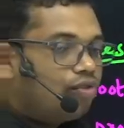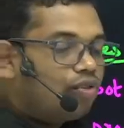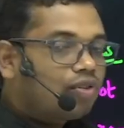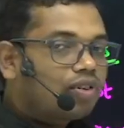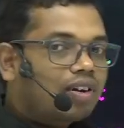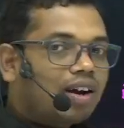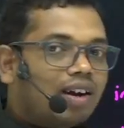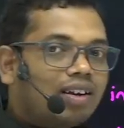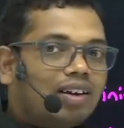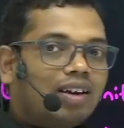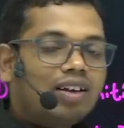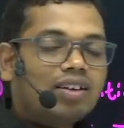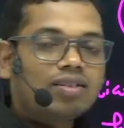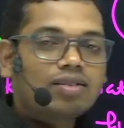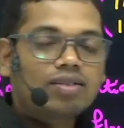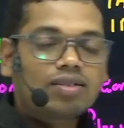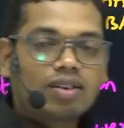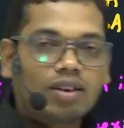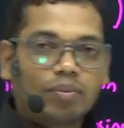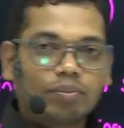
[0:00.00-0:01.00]
you cut a
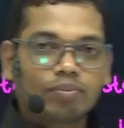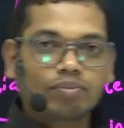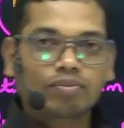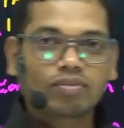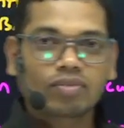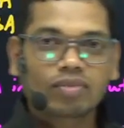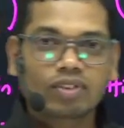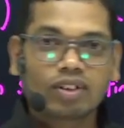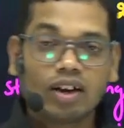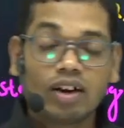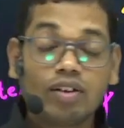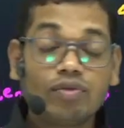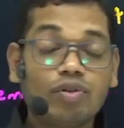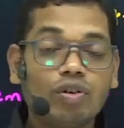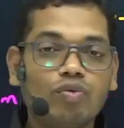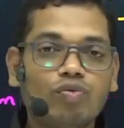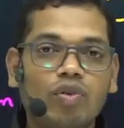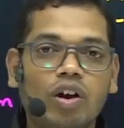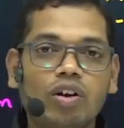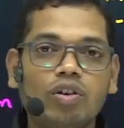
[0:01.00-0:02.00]
stem and if
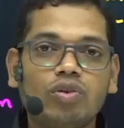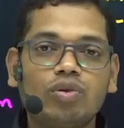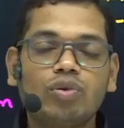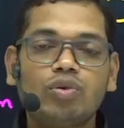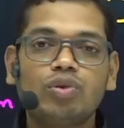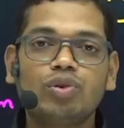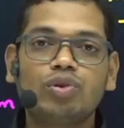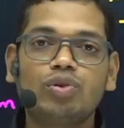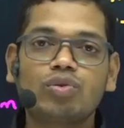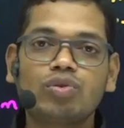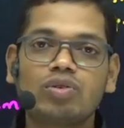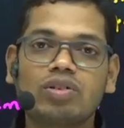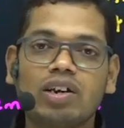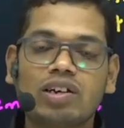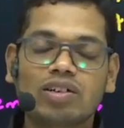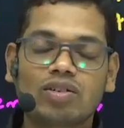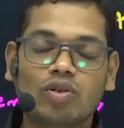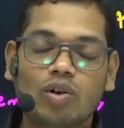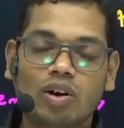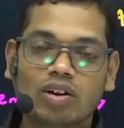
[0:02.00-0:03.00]
you want to use
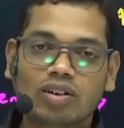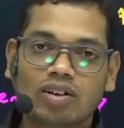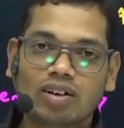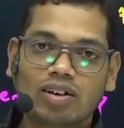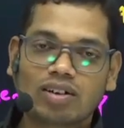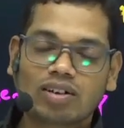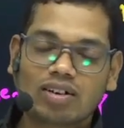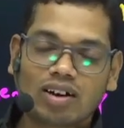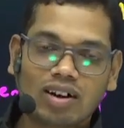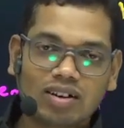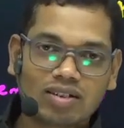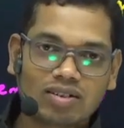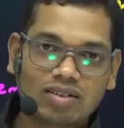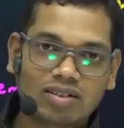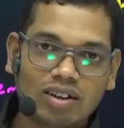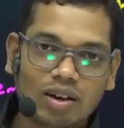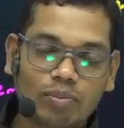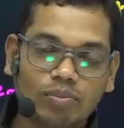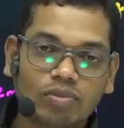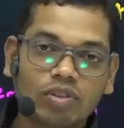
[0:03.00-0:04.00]
that cut
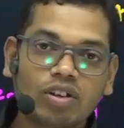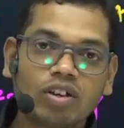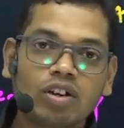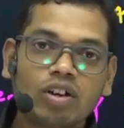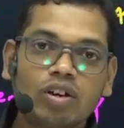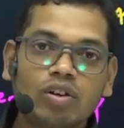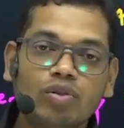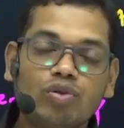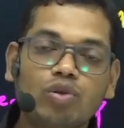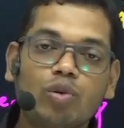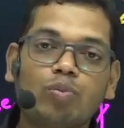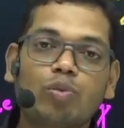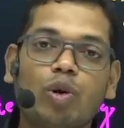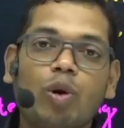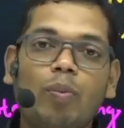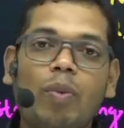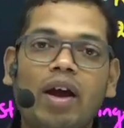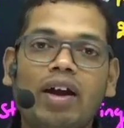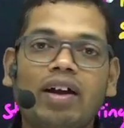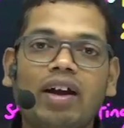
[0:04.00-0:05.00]
stem to
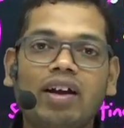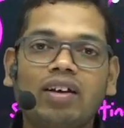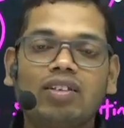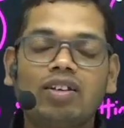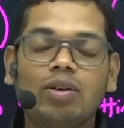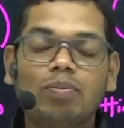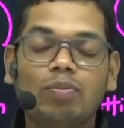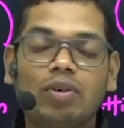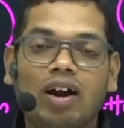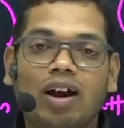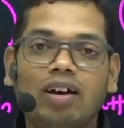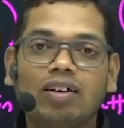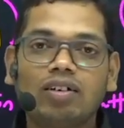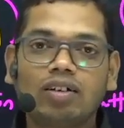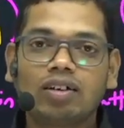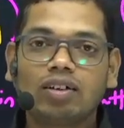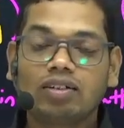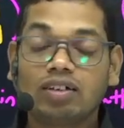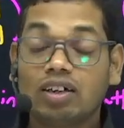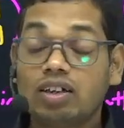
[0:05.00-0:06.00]
propagate the plant,
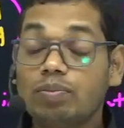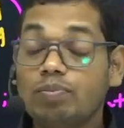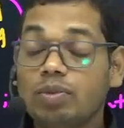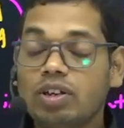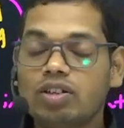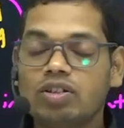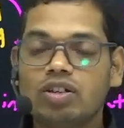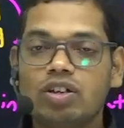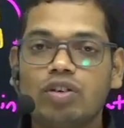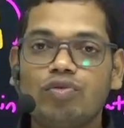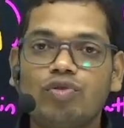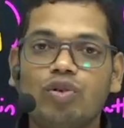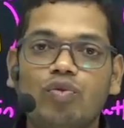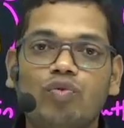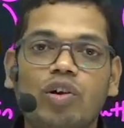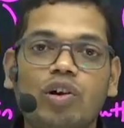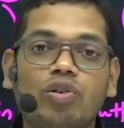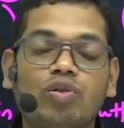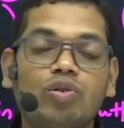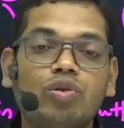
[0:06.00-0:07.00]
that means if you
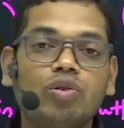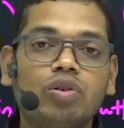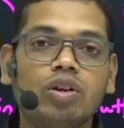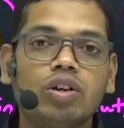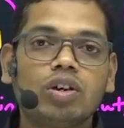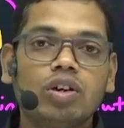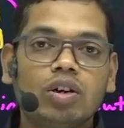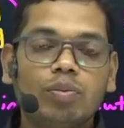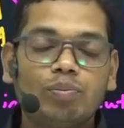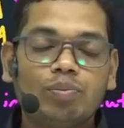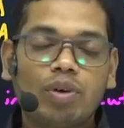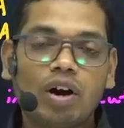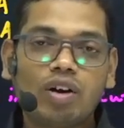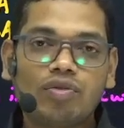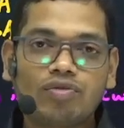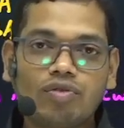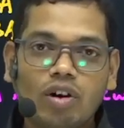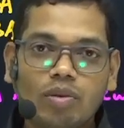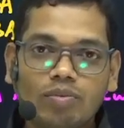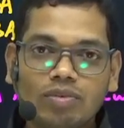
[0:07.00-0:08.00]
want to
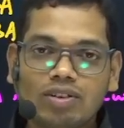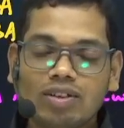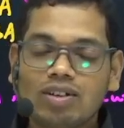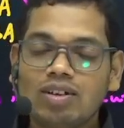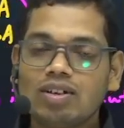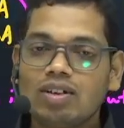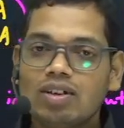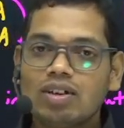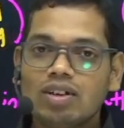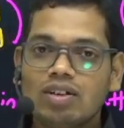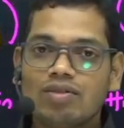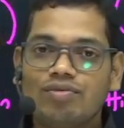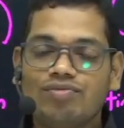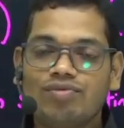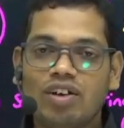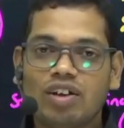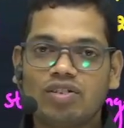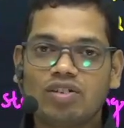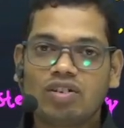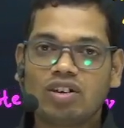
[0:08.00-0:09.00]
perform the
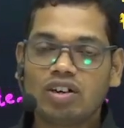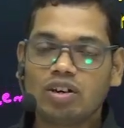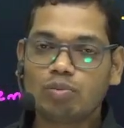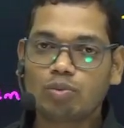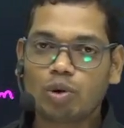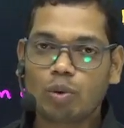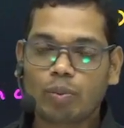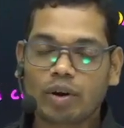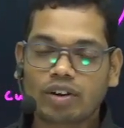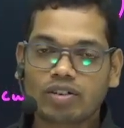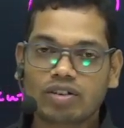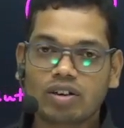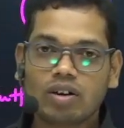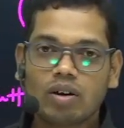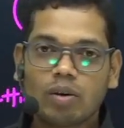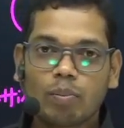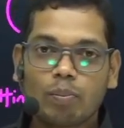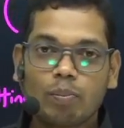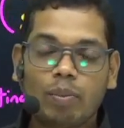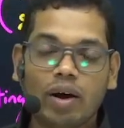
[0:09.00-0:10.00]
vegetative propagation
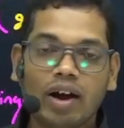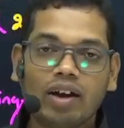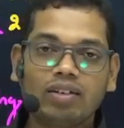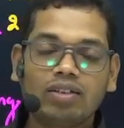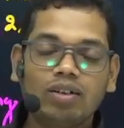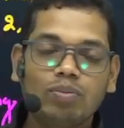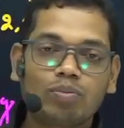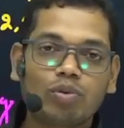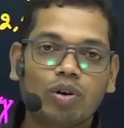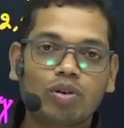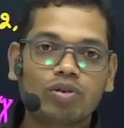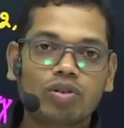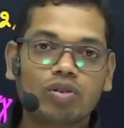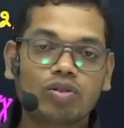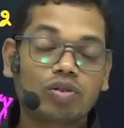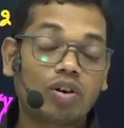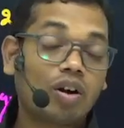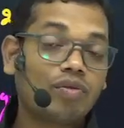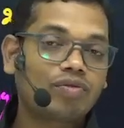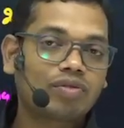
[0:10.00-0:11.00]
by the
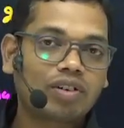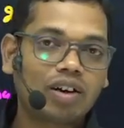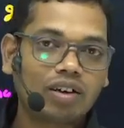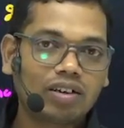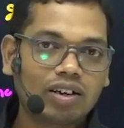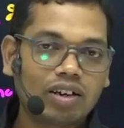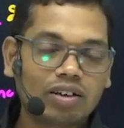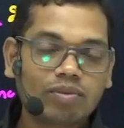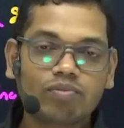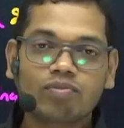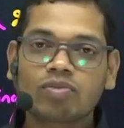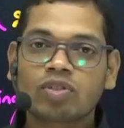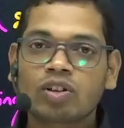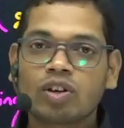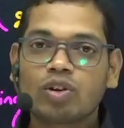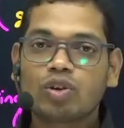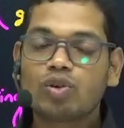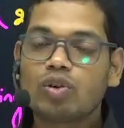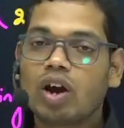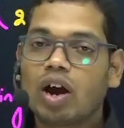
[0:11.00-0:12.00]
process of cutting, you